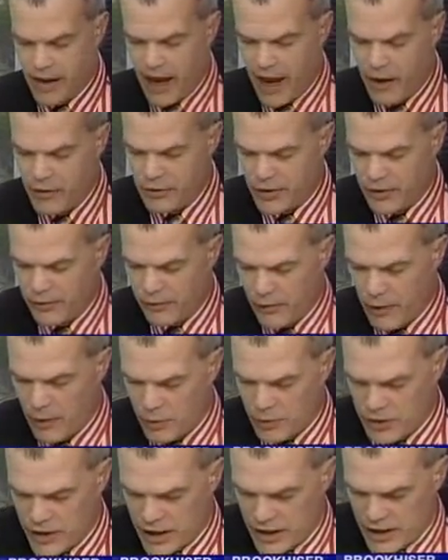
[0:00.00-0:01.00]
House of
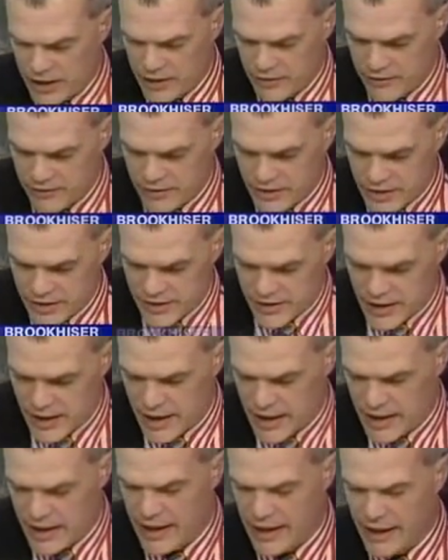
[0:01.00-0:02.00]
Representatives
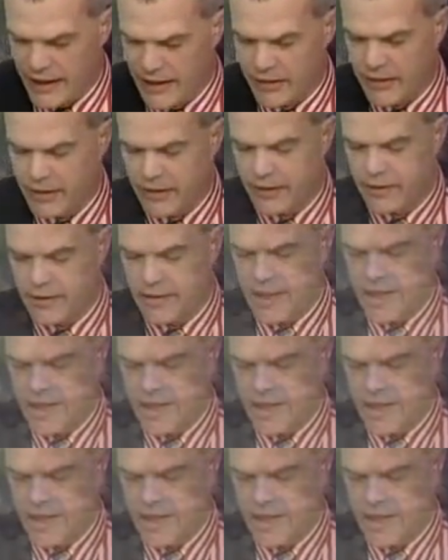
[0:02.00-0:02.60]
signing a